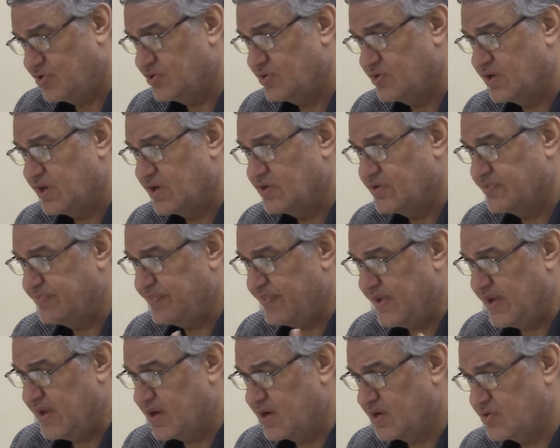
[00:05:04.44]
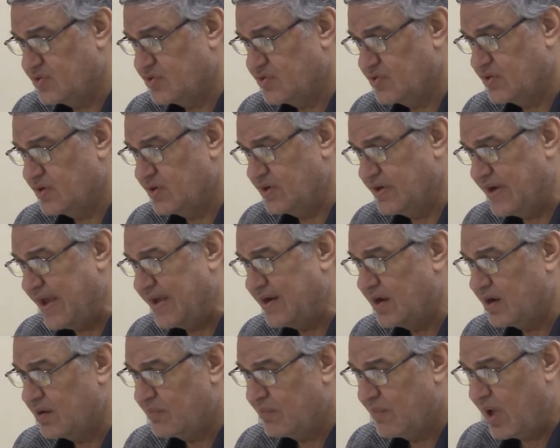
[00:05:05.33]
as parents, dad and
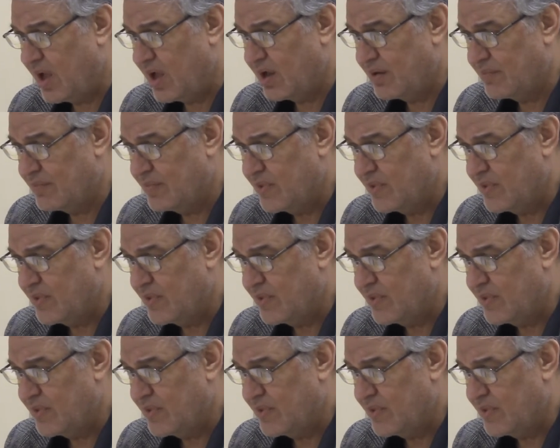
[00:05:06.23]
mom,